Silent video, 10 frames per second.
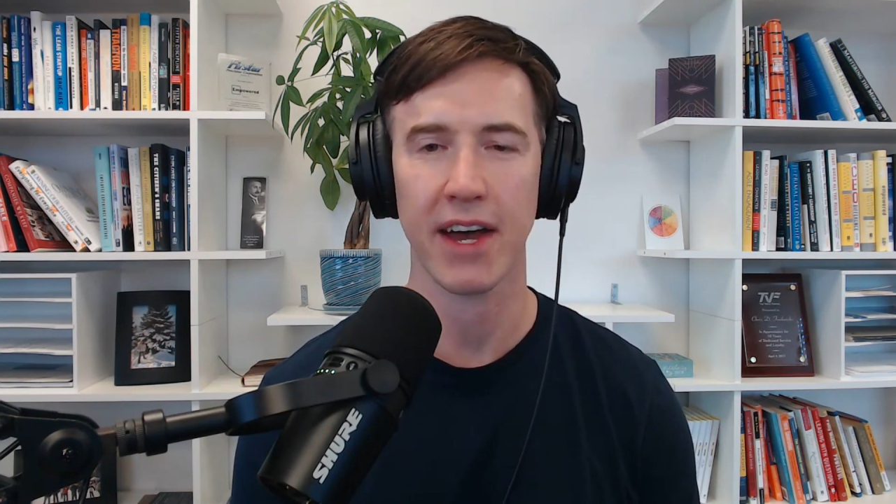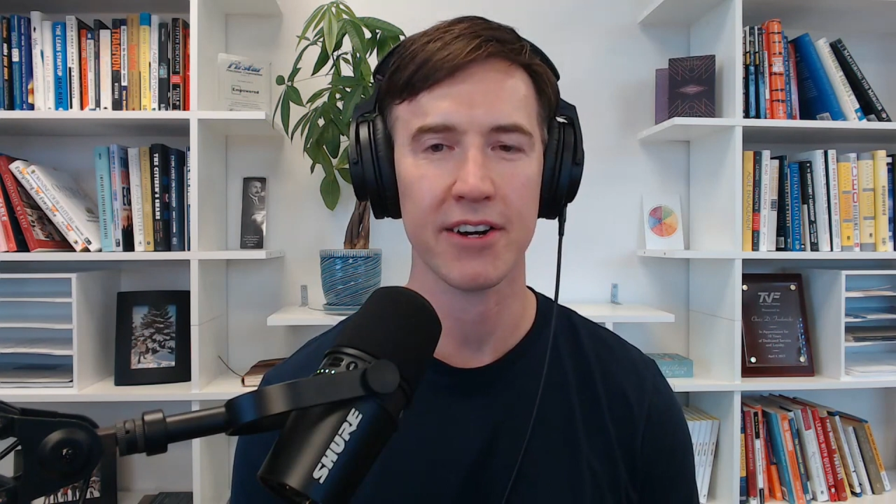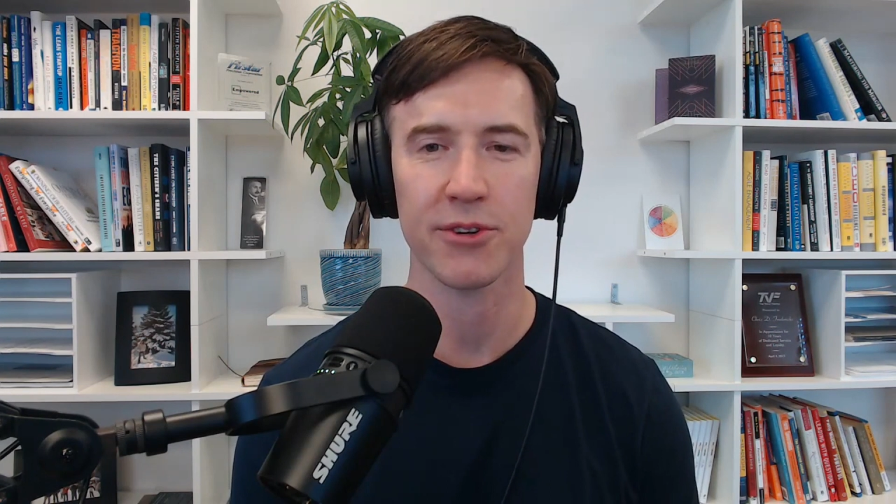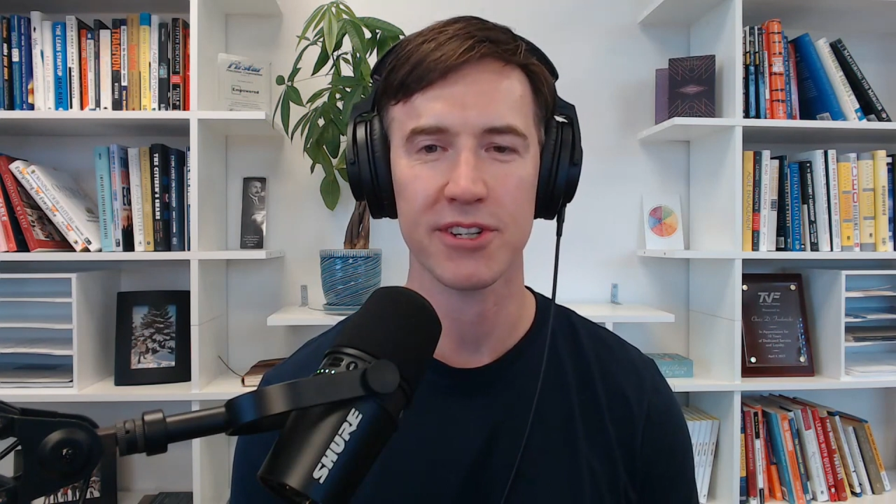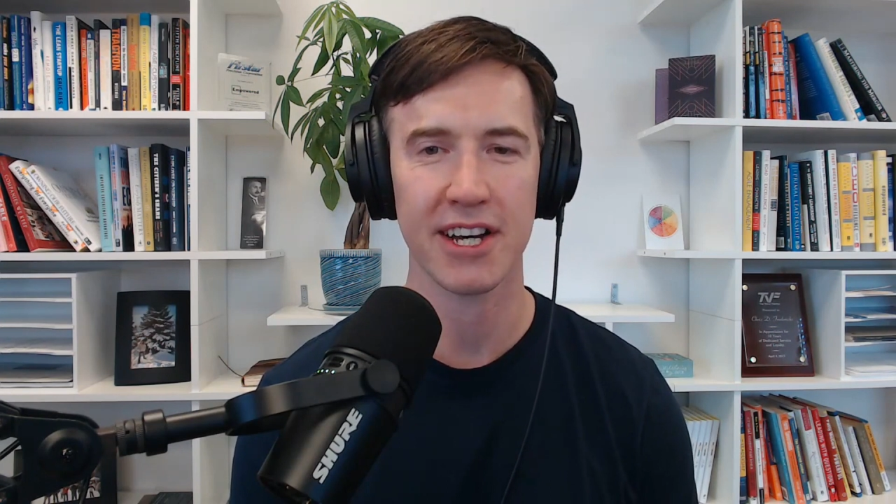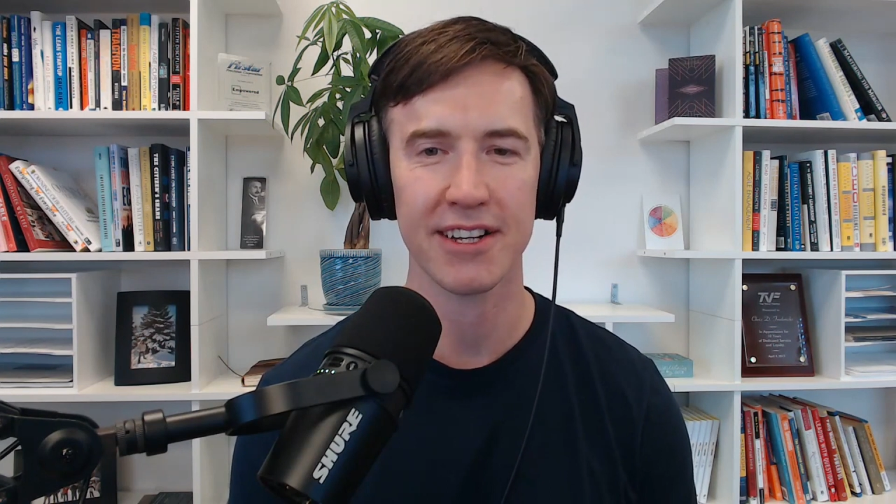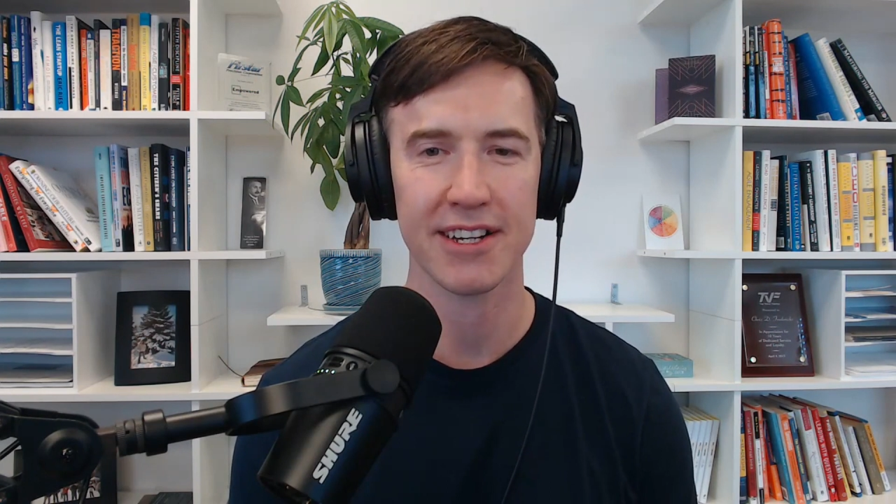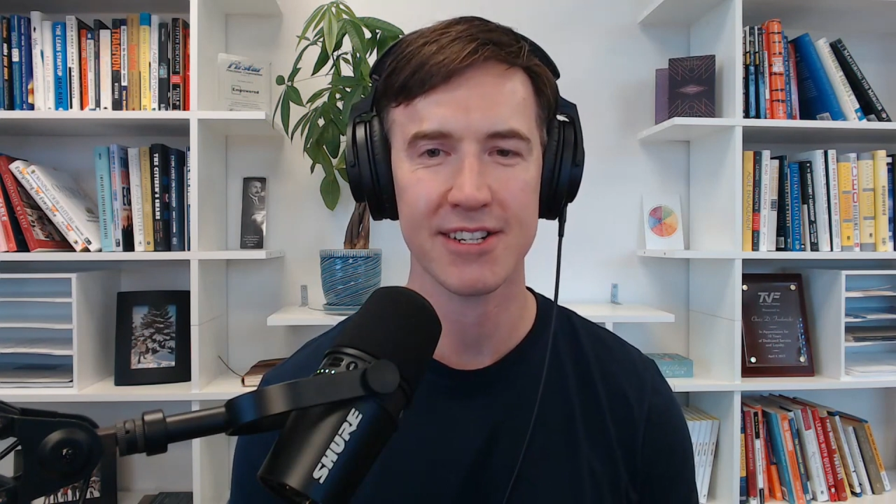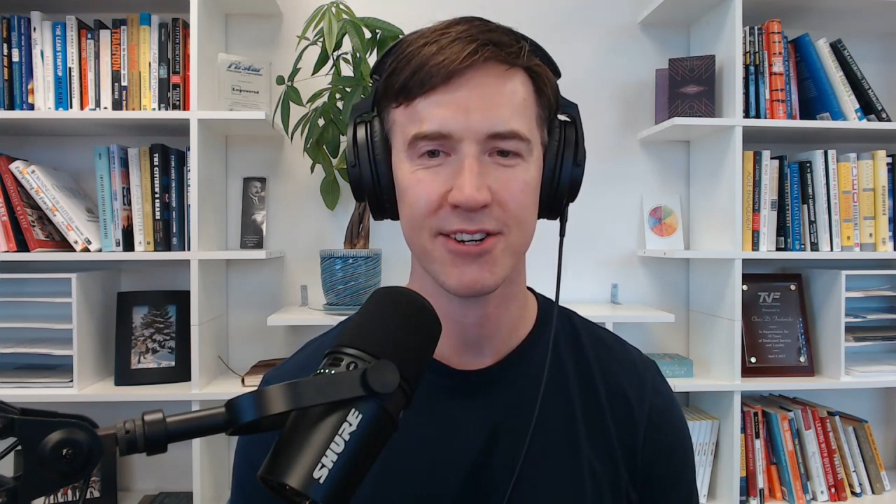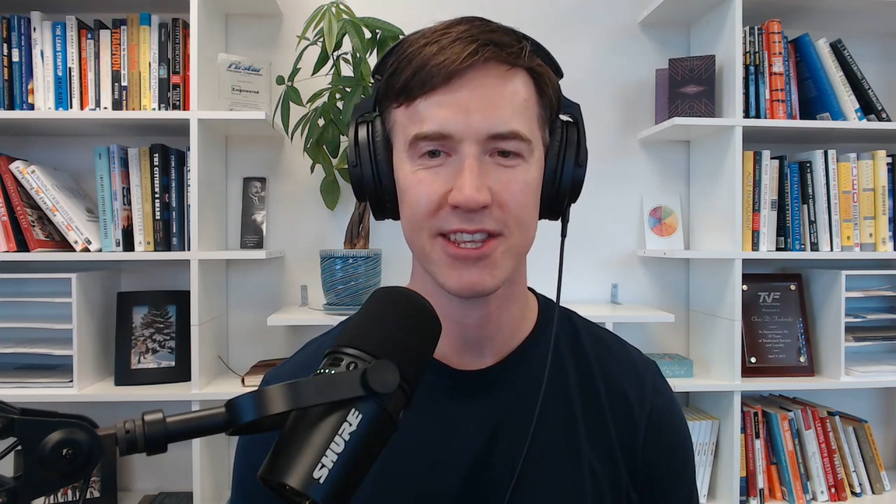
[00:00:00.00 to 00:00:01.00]
I don't know.
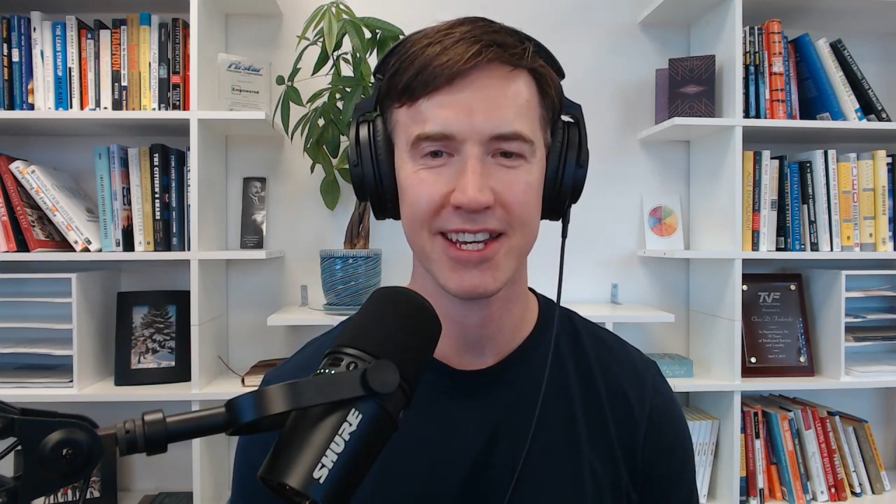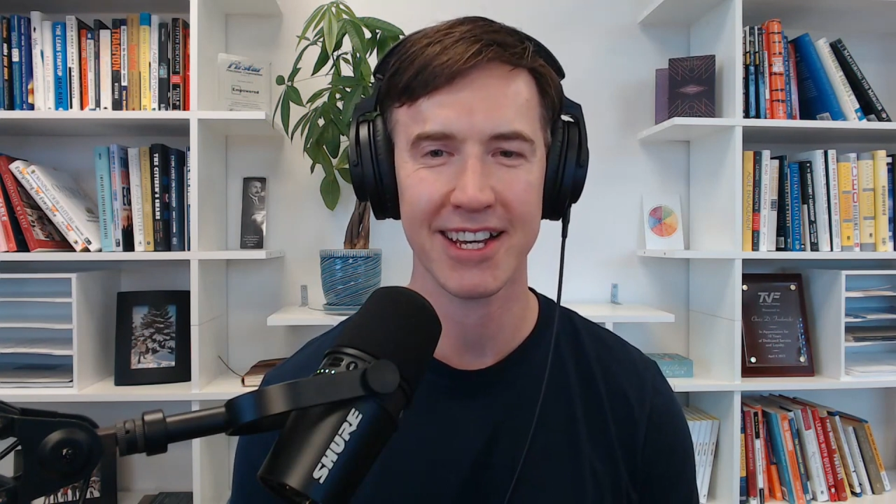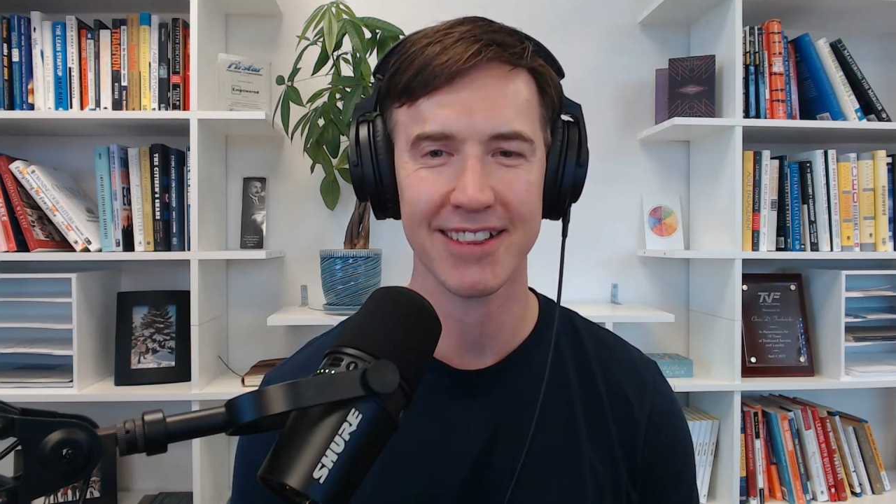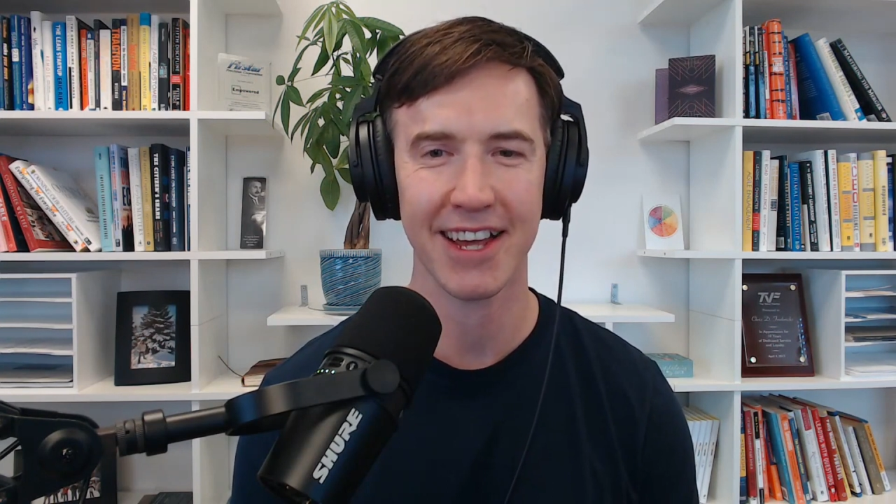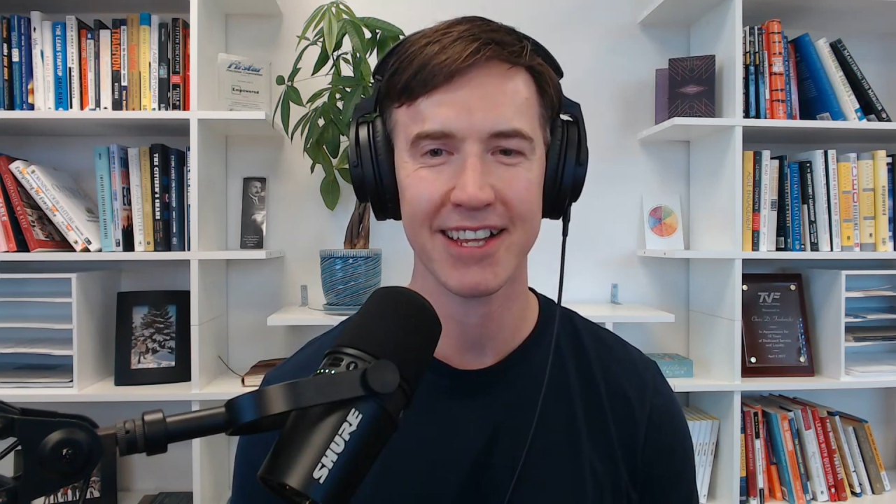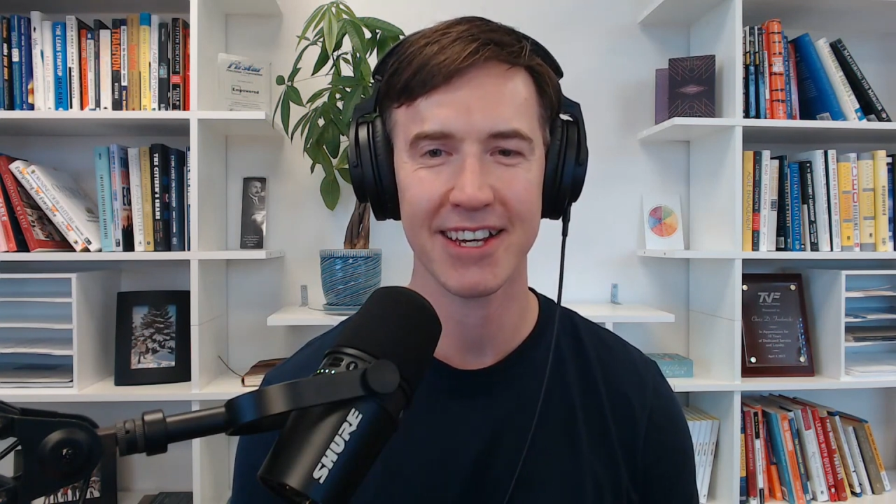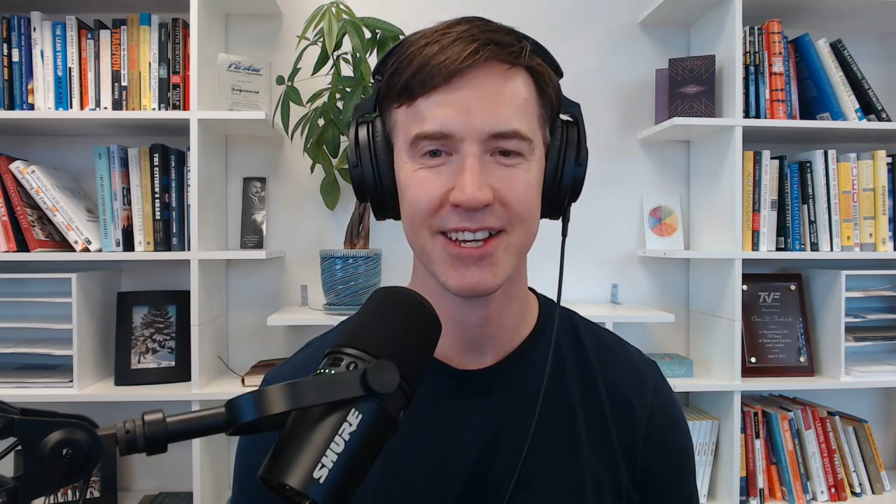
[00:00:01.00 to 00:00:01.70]
Is there anything lately